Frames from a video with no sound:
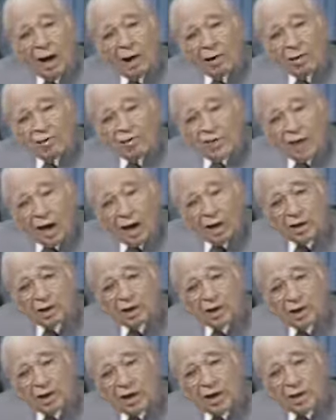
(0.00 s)
out of
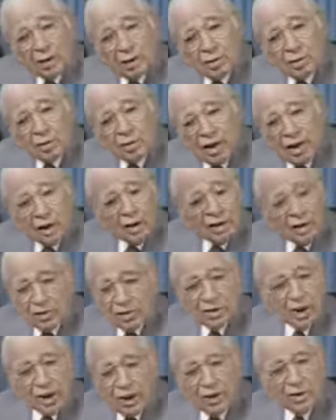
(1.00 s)
college than I could in.
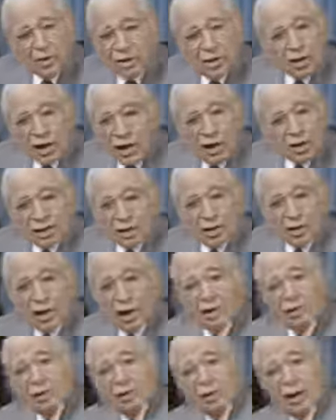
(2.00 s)
He said, Education
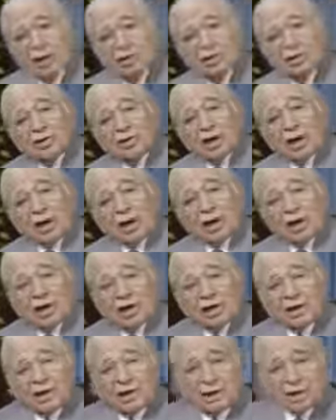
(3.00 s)
doesn't
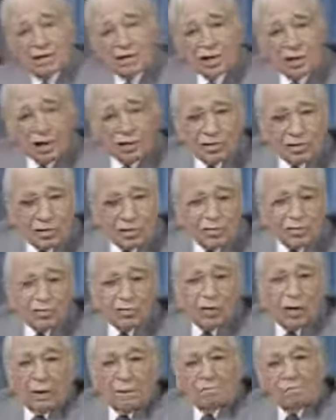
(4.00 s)
necessarily consist
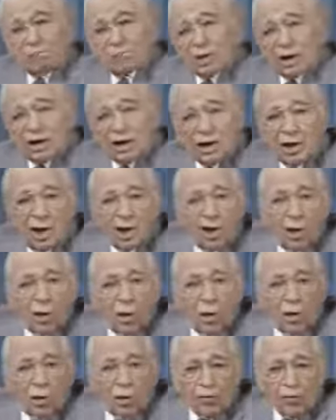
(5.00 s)
of traipsing
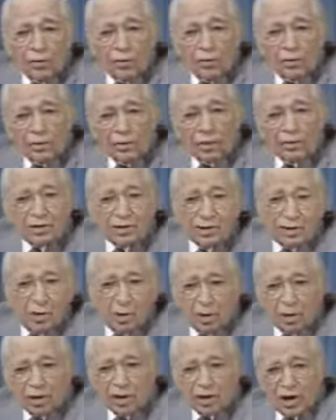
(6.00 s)
over the
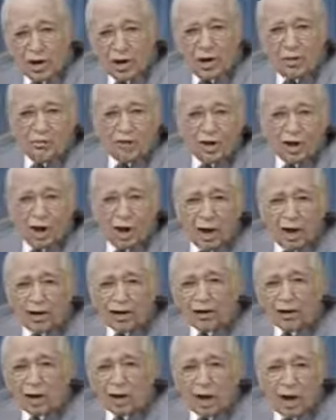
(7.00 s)
door sill of a
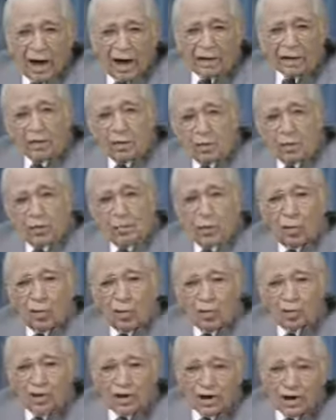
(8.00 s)
college classroom
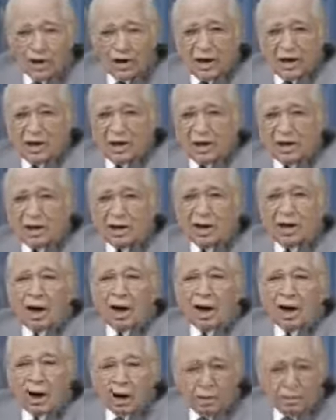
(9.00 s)
or sitting in an
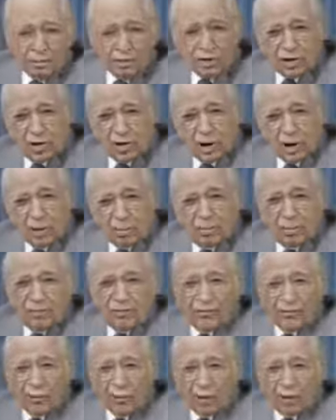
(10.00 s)
armchair
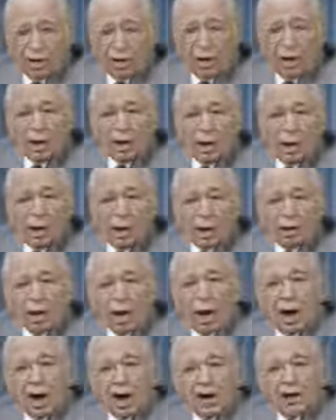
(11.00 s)
before a
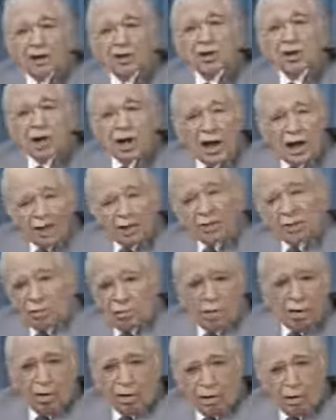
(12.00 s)
college
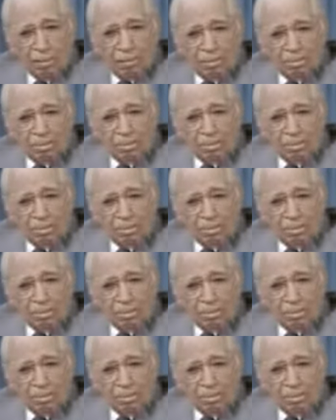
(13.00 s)
lecturer.